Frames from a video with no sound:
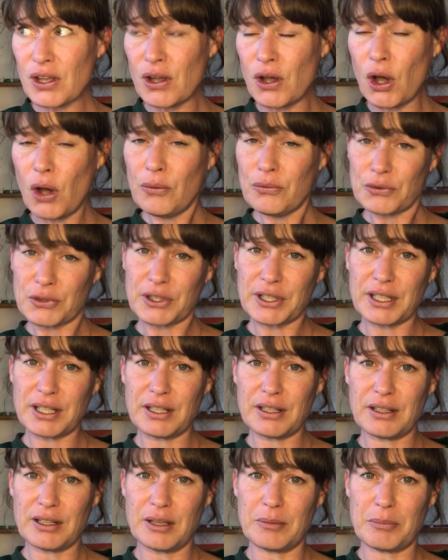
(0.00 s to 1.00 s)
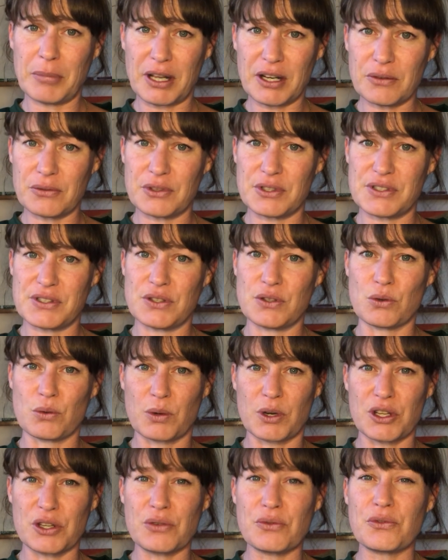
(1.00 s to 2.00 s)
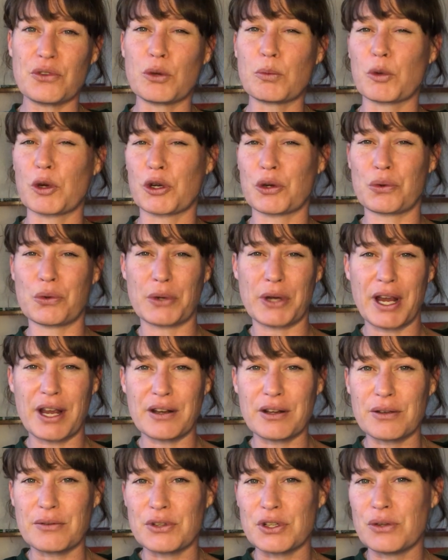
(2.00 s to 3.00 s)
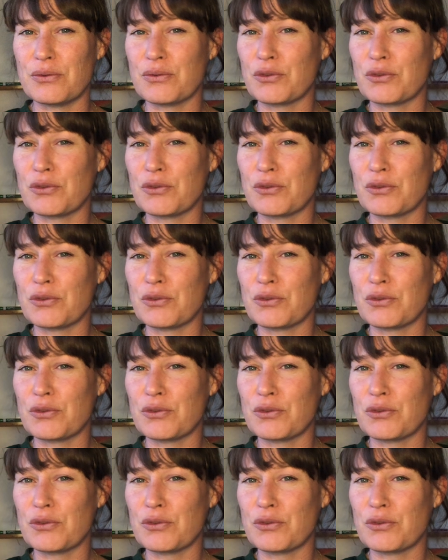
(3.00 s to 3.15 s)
hopefully it benefits you where you feel more creative and